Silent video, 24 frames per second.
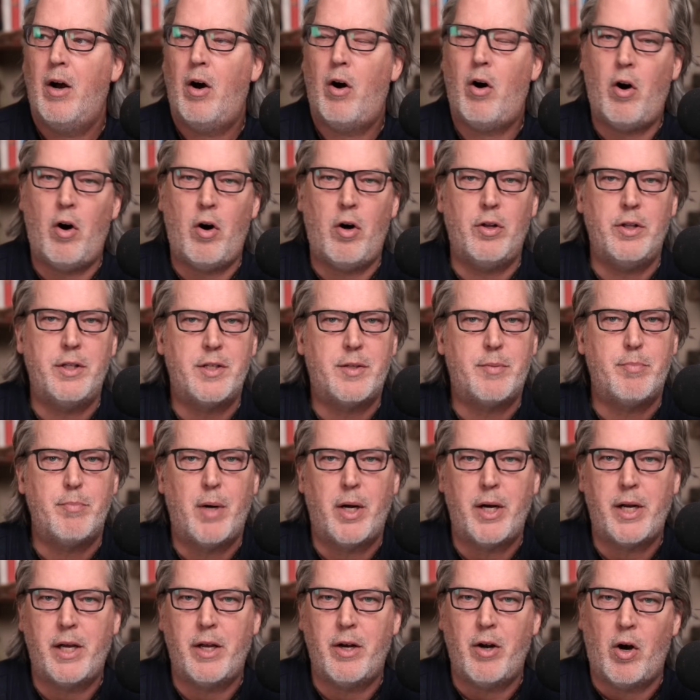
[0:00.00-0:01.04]
all this
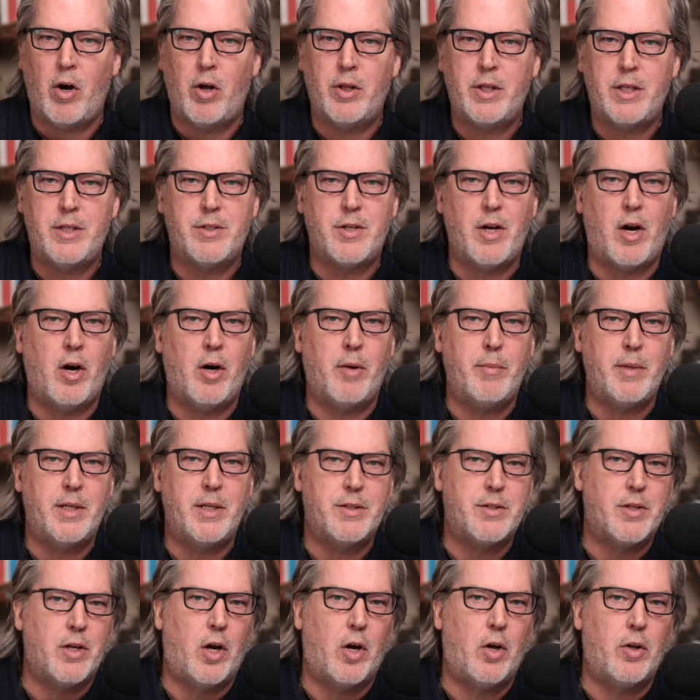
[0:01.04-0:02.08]
money and all these
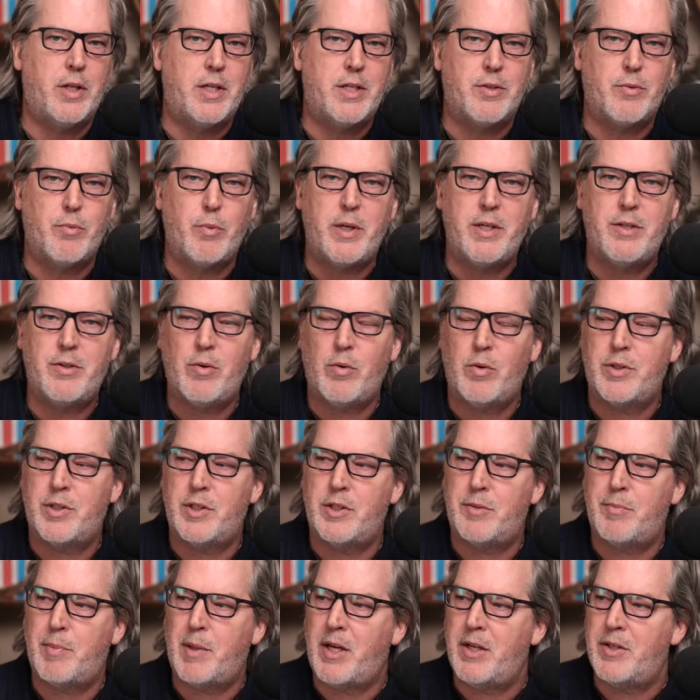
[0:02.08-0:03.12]
armies and all these
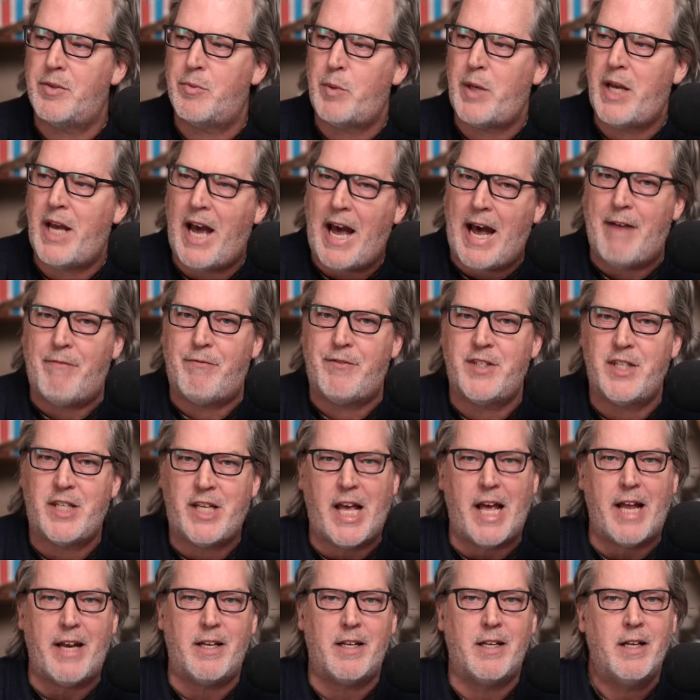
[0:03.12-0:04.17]
resources because we have to
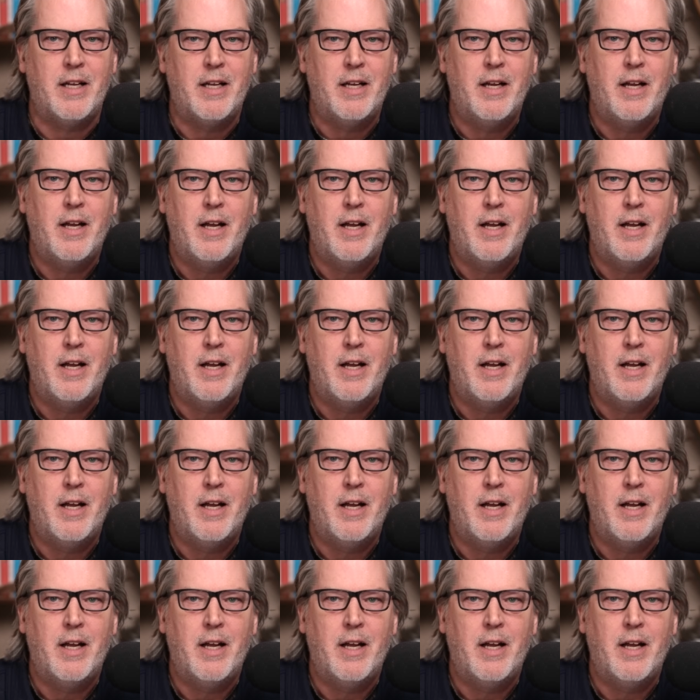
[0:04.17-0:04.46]
get